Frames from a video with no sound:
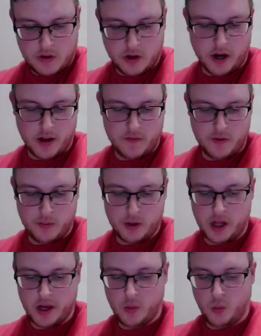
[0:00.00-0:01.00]
sorry, if you
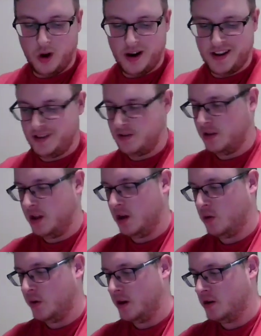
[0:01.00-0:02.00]
plug 1 into the
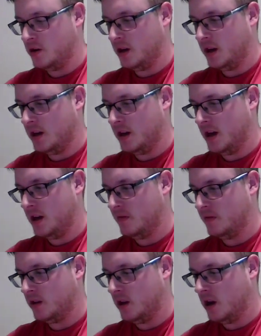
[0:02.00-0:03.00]
equation, you get
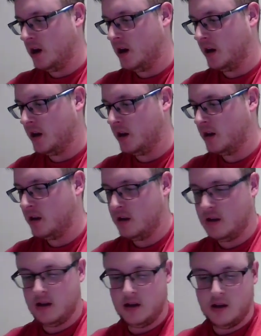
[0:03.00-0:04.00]
negative log
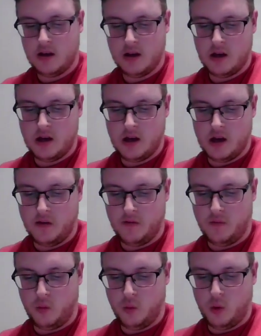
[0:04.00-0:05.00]

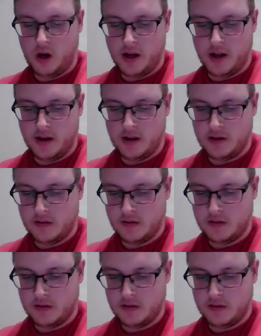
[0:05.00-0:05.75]
of 1,